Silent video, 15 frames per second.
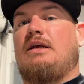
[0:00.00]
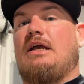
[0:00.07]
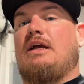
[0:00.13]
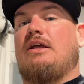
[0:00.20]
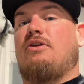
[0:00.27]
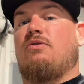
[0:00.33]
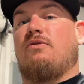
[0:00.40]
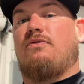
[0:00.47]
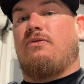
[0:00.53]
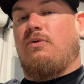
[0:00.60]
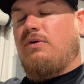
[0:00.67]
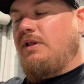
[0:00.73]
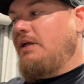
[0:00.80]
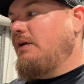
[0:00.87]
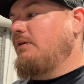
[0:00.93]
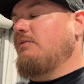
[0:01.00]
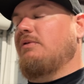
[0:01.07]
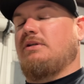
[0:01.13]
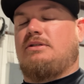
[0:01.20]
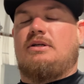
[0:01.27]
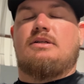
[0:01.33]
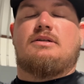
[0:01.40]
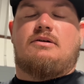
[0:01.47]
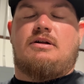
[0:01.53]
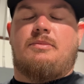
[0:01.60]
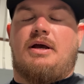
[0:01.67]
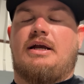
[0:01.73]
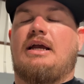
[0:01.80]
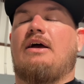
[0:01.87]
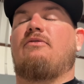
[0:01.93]
and do a 4-link, which it's already
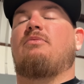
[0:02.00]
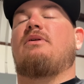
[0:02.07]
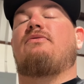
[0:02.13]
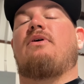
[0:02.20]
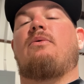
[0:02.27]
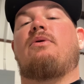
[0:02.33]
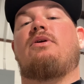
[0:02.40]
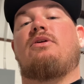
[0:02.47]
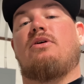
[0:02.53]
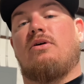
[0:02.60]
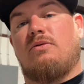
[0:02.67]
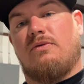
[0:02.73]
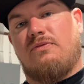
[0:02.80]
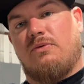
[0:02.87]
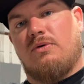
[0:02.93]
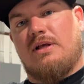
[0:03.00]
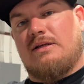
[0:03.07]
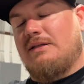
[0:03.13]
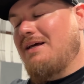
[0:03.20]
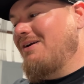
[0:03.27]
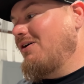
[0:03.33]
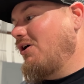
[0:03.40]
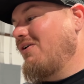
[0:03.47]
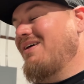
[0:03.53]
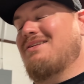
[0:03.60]
back half, but if I wanted to go to a 4-link later, all that